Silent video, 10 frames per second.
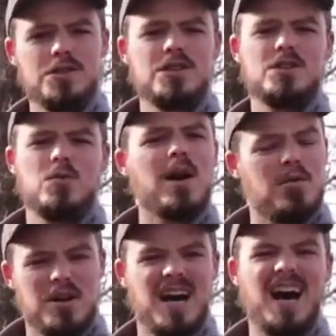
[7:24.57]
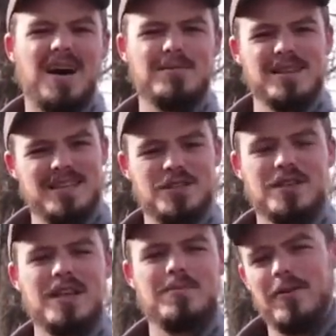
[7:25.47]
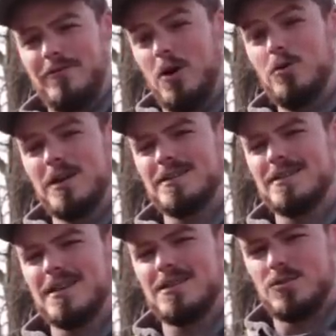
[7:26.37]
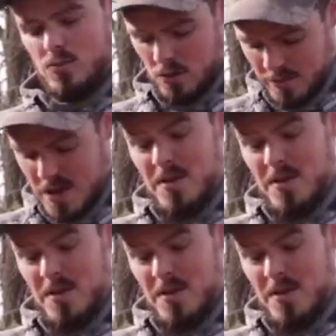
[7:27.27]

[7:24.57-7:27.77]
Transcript: This is where I'll commonly just keep my phone because it's nice and warm,